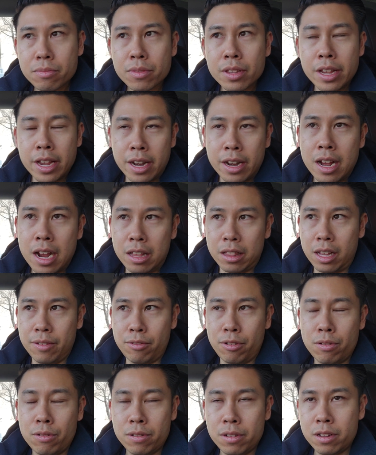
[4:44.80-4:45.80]
and high
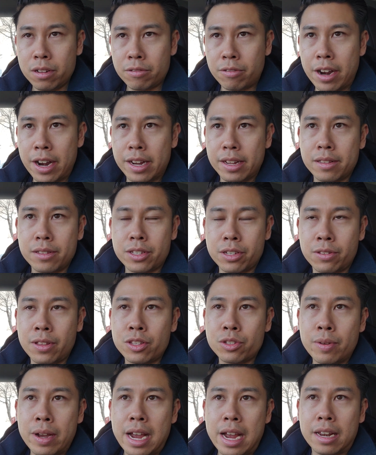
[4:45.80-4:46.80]
level, right? So
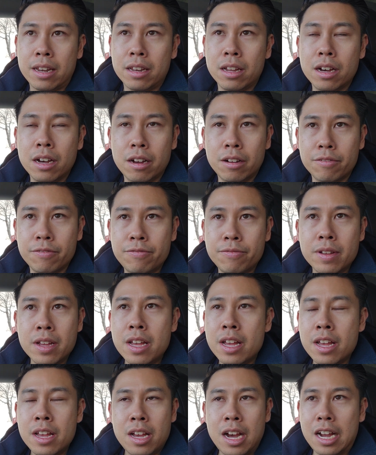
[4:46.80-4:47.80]
that's why
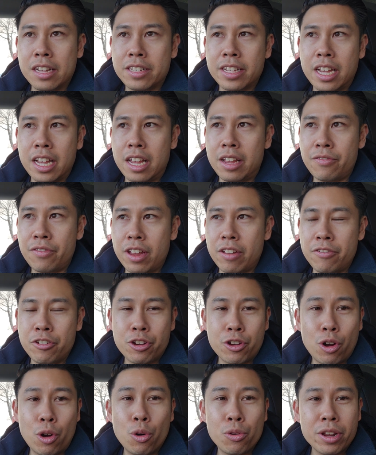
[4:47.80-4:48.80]
I say if
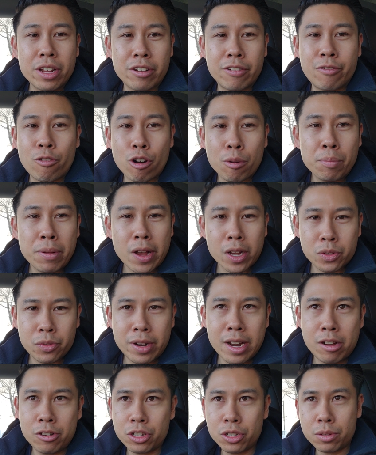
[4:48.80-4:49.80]
you're owning a 4-plex right
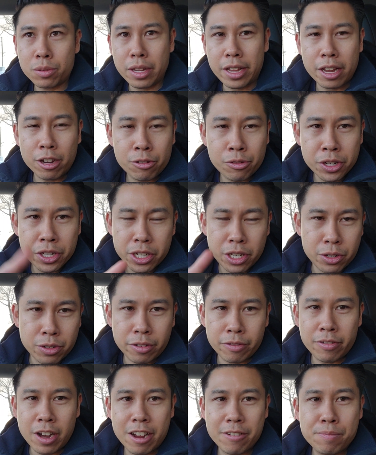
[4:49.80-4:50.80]
now, just increase it to a
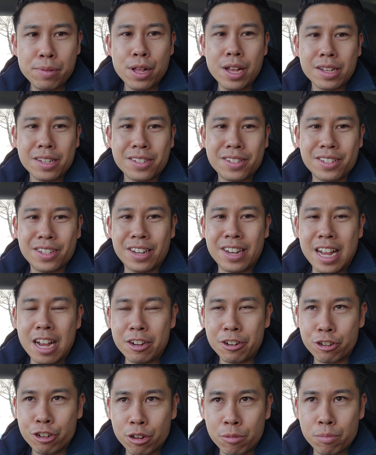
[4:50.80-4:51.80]
5-plex, and now
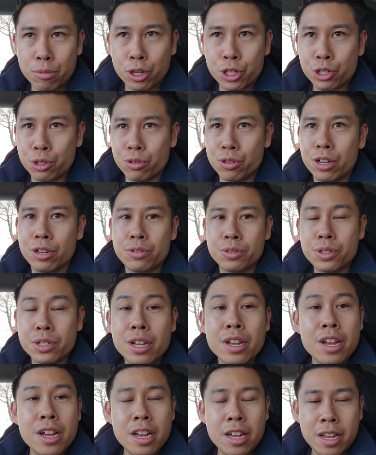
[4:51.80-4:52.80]
your commercial loans,
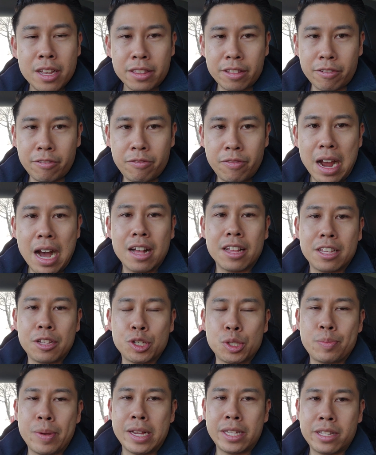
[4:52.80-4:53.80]
the value
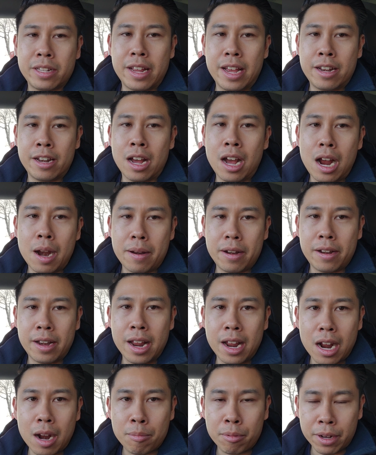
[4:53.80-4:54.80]
is based on the
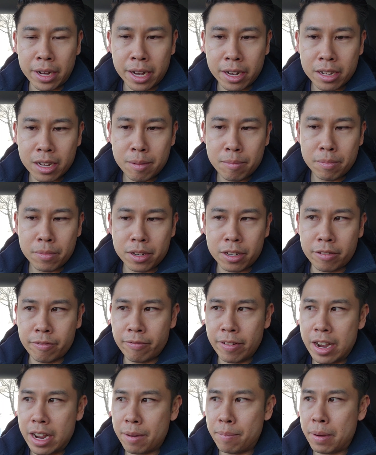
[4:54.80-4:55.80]
net operating income
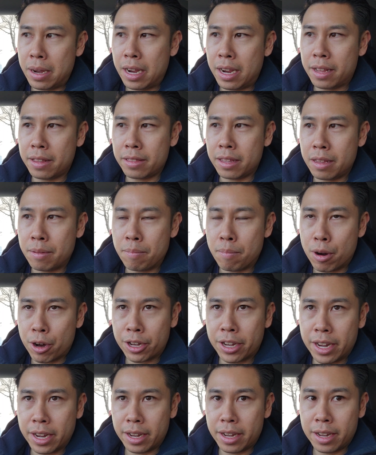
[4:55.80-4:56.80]
divided by the
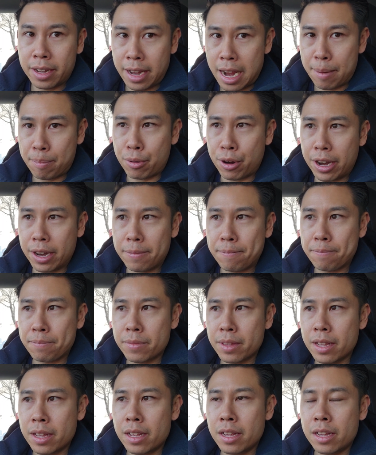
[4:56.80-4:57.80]
market cap rate.
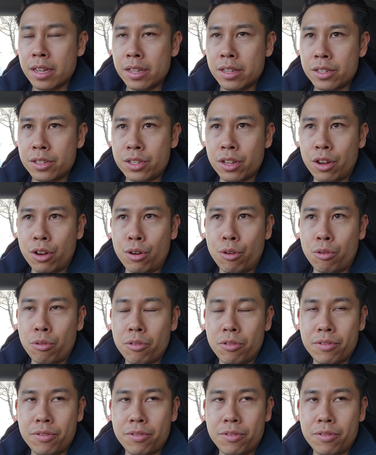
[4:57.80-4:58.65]
So,